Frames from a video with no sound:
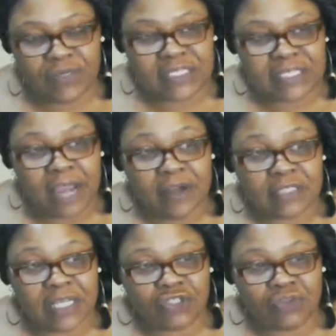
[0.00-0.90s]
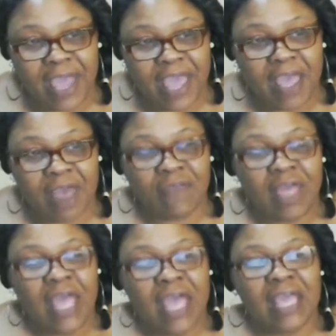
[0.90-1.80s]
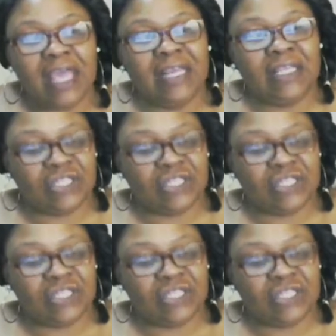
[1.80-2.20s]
desires that you have, and